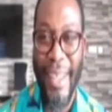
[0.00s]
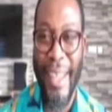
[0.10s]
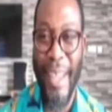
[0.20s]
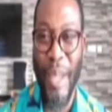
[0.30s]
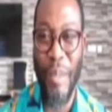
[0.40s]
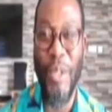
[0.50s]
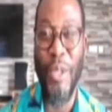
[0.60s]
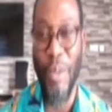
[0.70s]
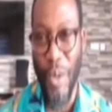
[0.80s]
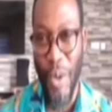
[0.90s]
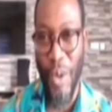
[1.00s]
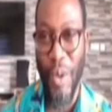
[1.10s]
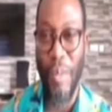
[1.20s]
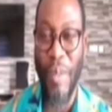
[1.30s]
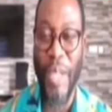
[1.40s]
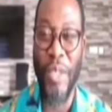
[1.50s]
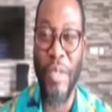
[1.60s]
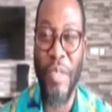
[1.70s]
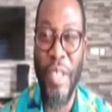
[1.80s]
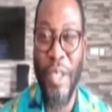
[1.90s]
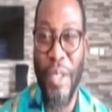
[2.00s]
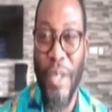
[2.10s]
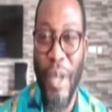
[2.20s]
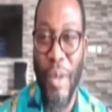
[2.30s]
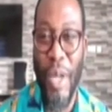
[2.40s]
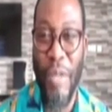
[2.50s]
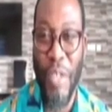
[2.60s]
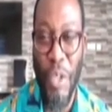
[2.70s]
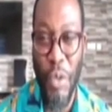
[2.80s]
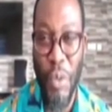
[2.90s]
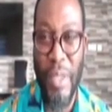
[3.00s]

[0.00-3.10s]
Miso me were part of the one of the groups.